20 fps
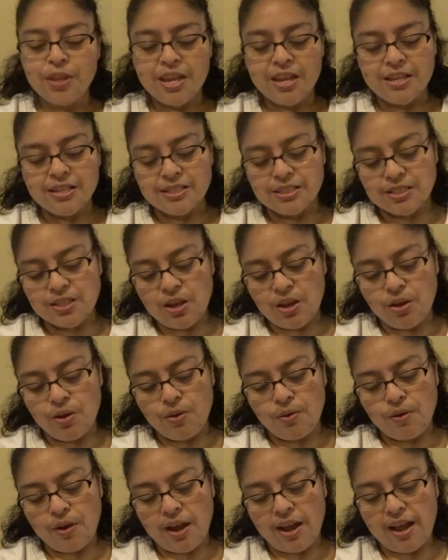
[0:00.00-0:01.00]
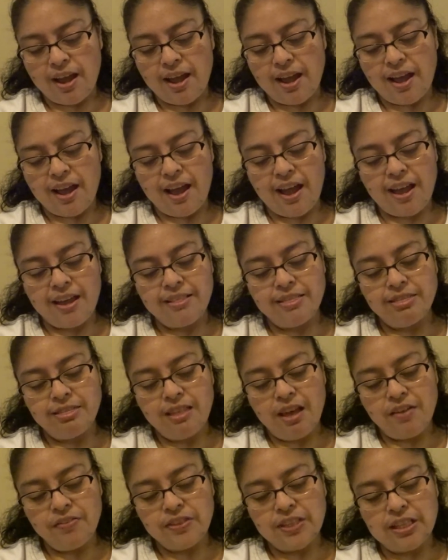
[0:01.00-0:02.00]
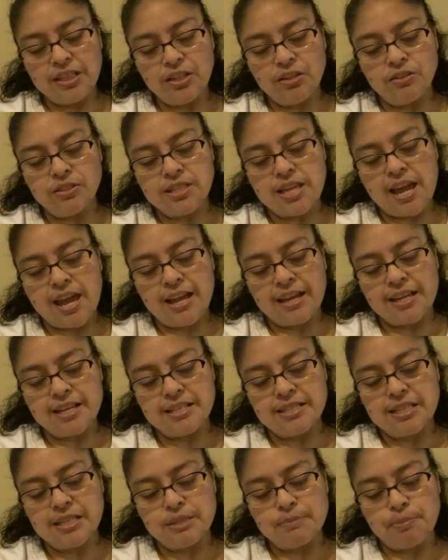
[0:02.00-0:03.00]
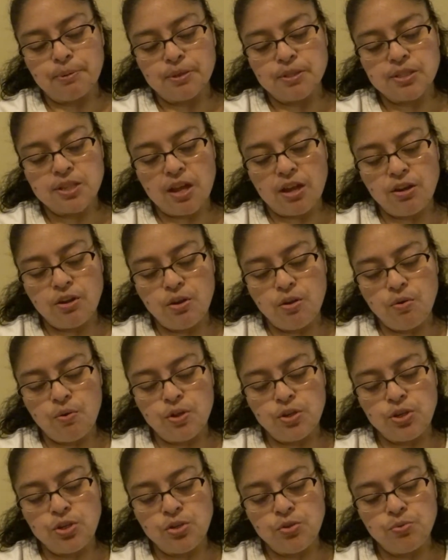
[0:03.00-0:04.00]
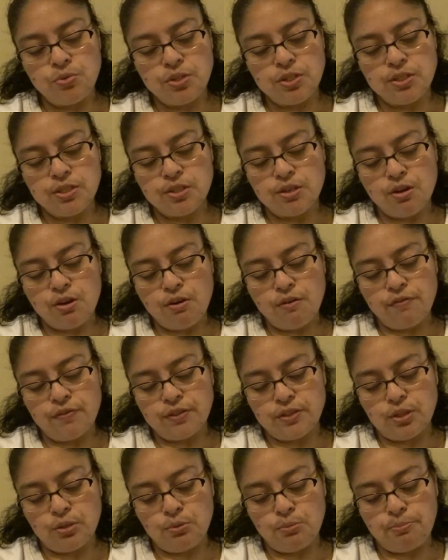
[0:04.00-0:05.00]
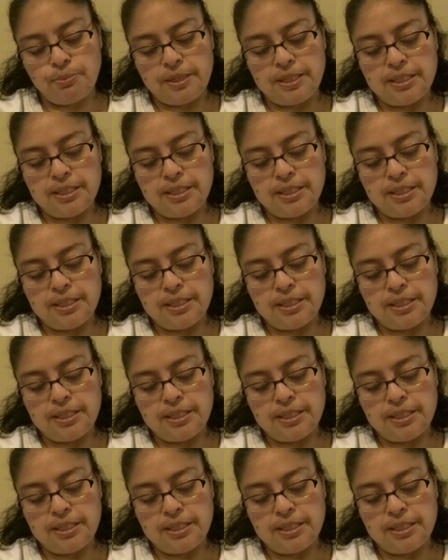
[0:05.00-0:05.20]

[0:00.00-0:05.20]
So I love the little tag. It says Bolzano, you deserve to be